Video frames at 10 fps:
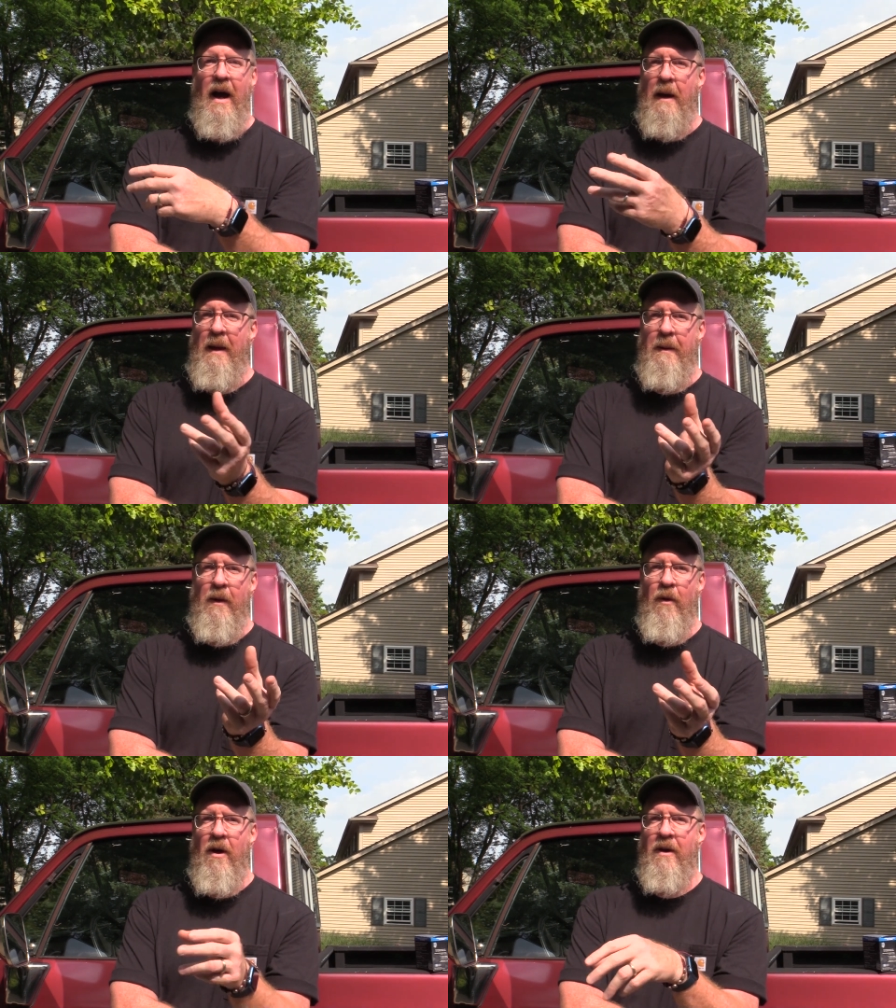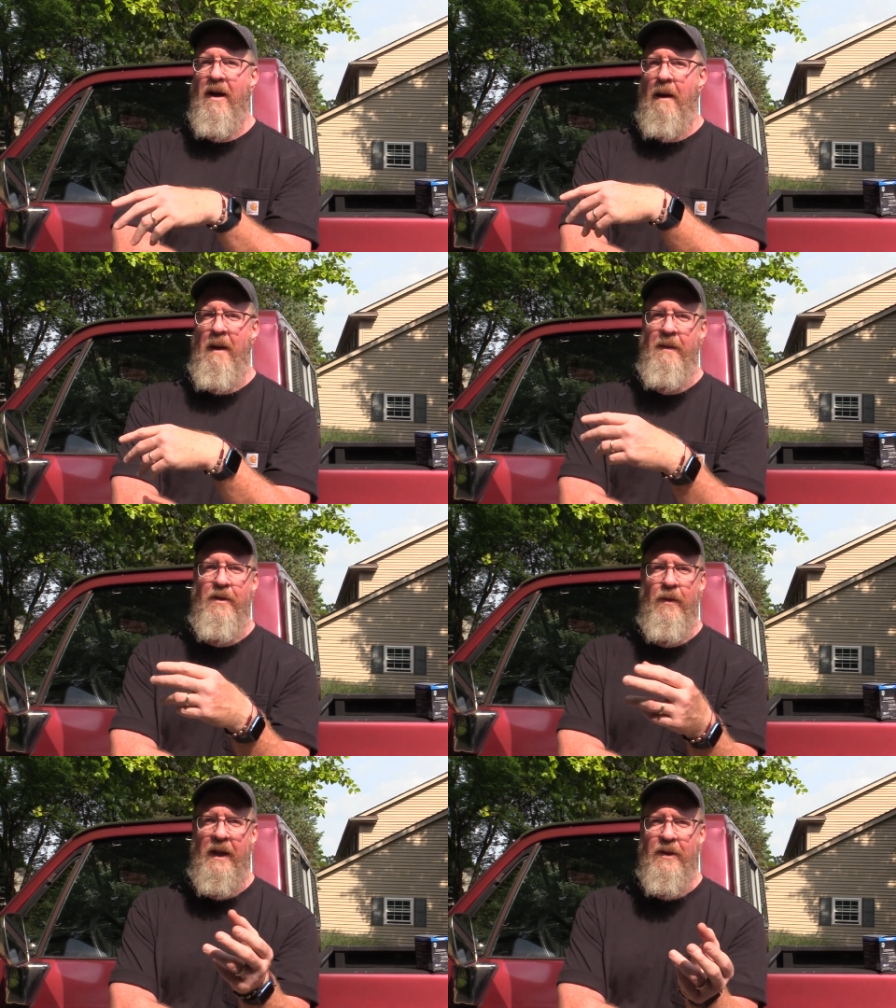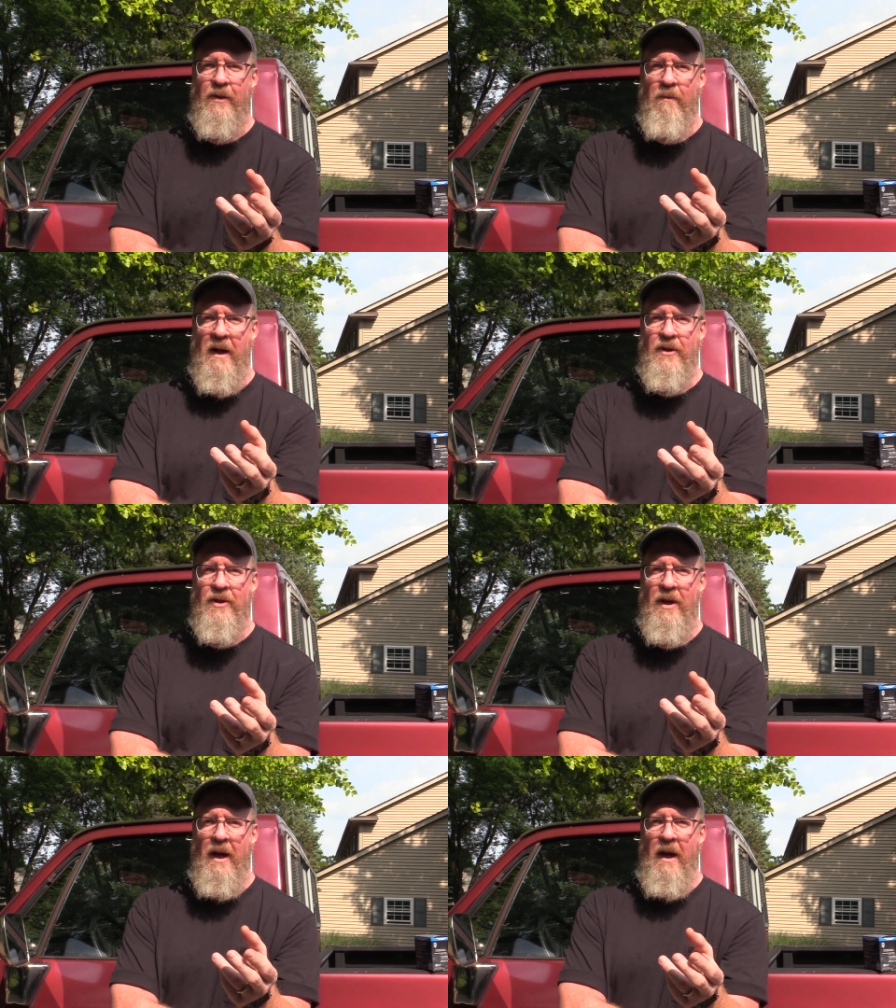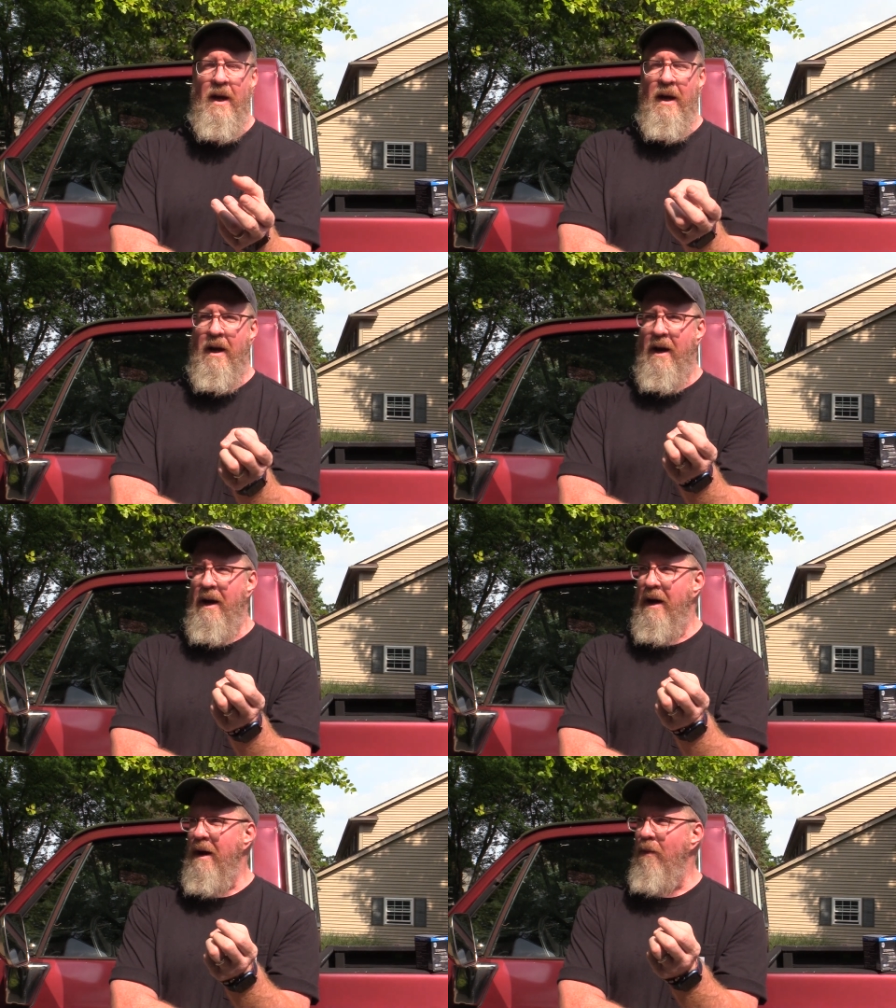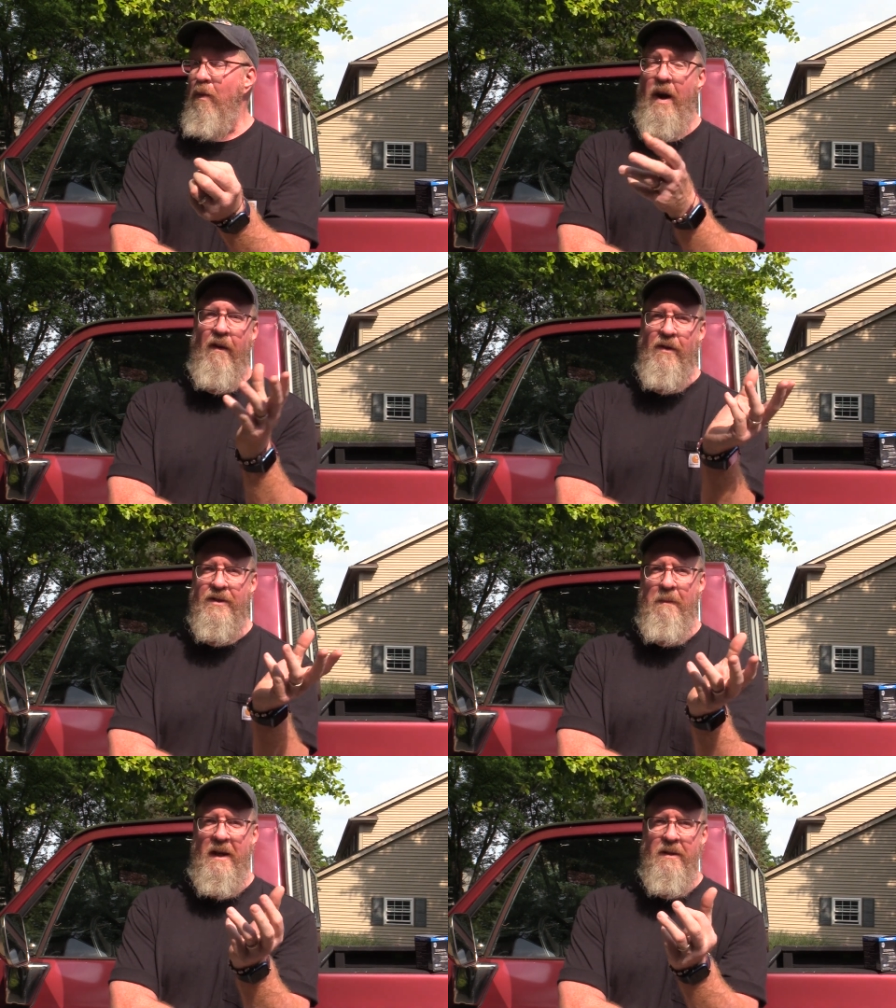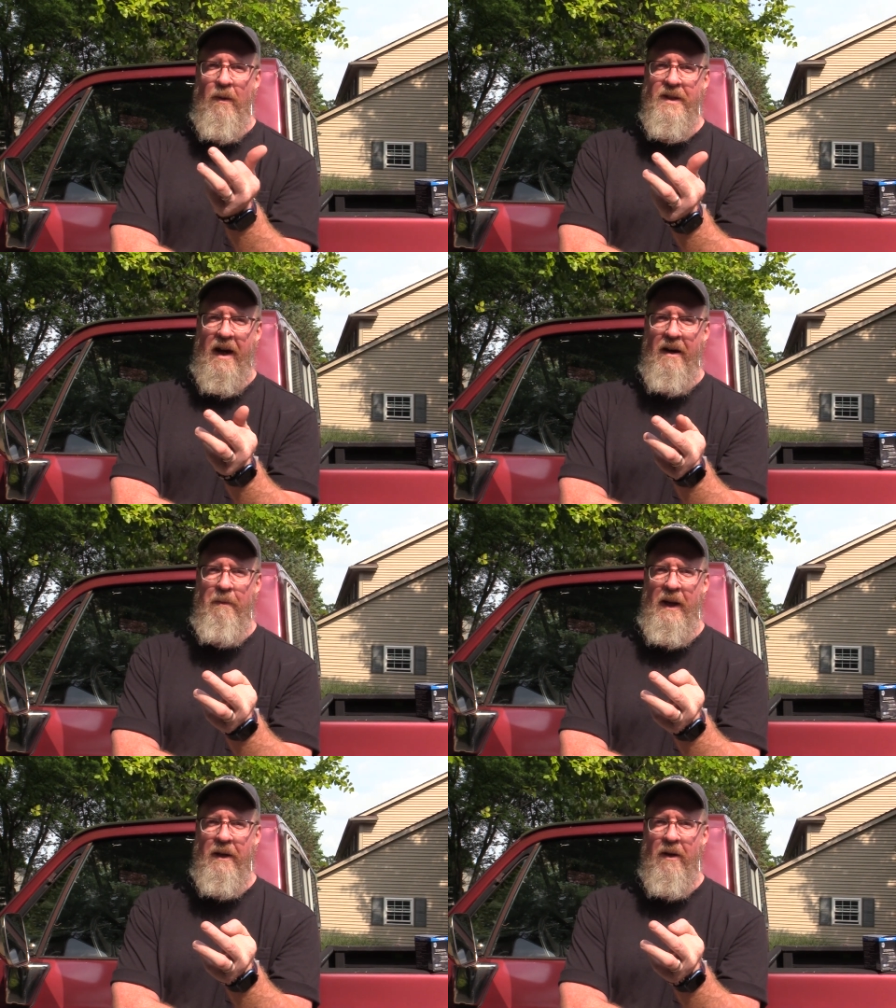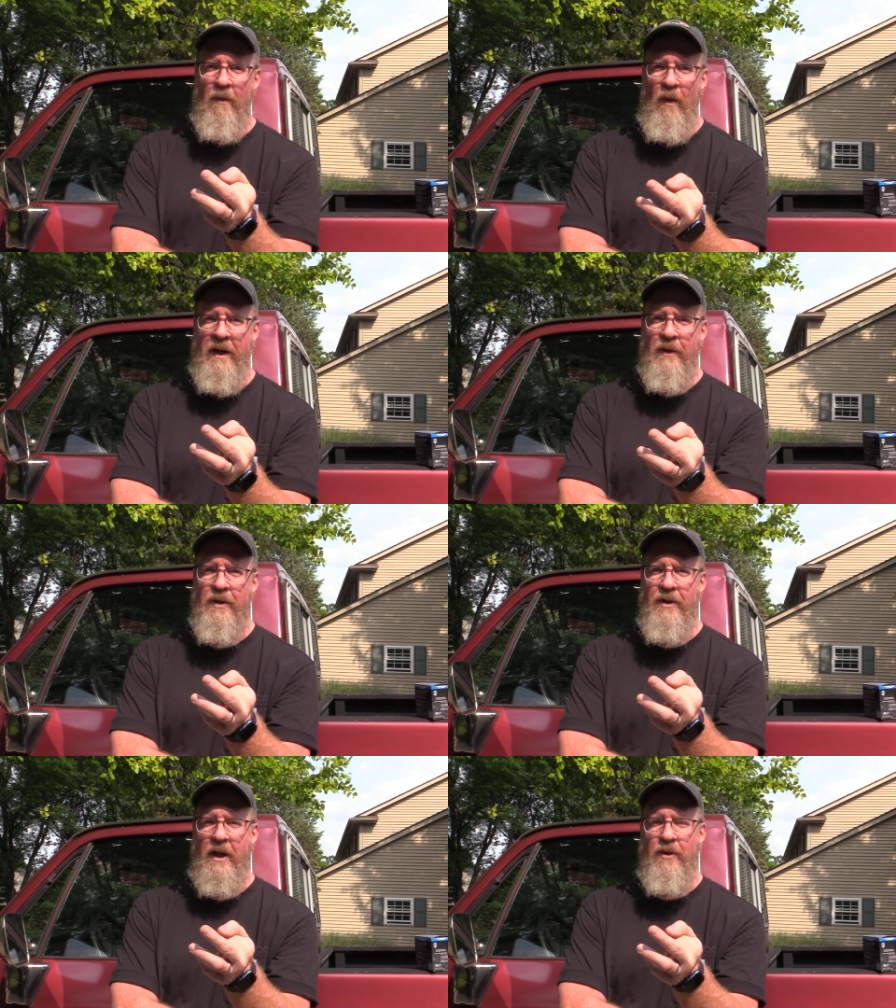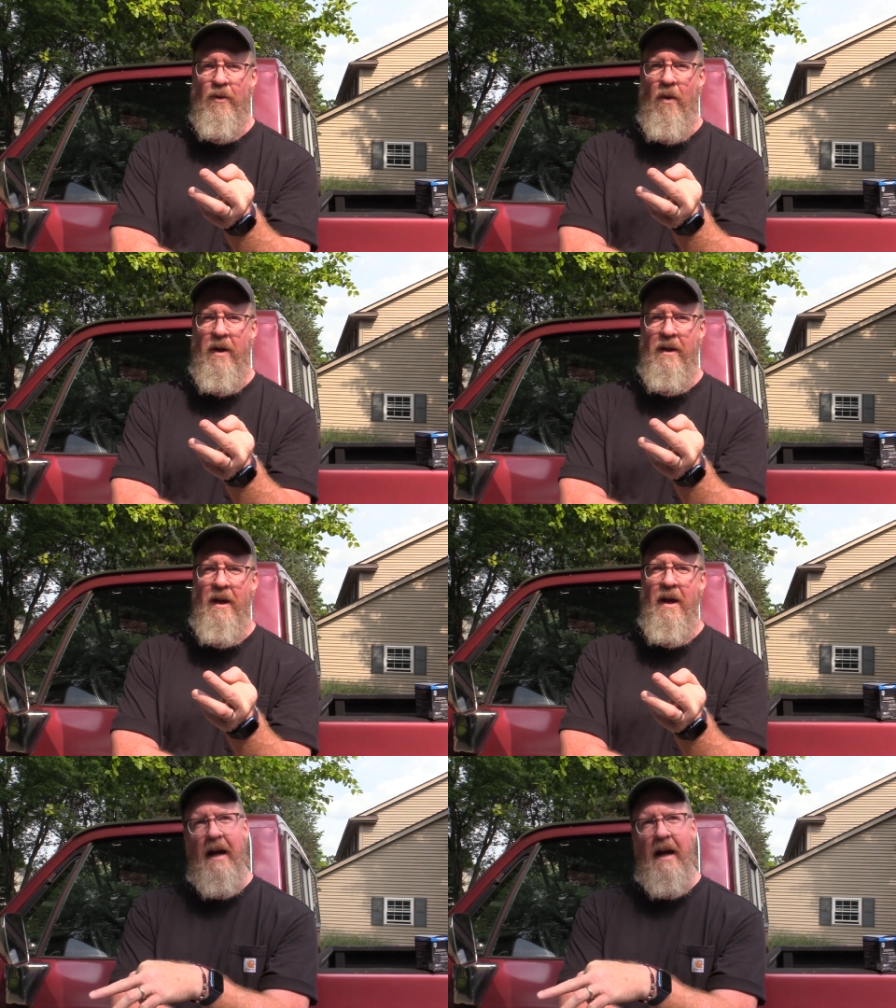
I may be wrong, I may be doing it too much, uh, whatever. Somebody's always got an opinion on when you should change your oil.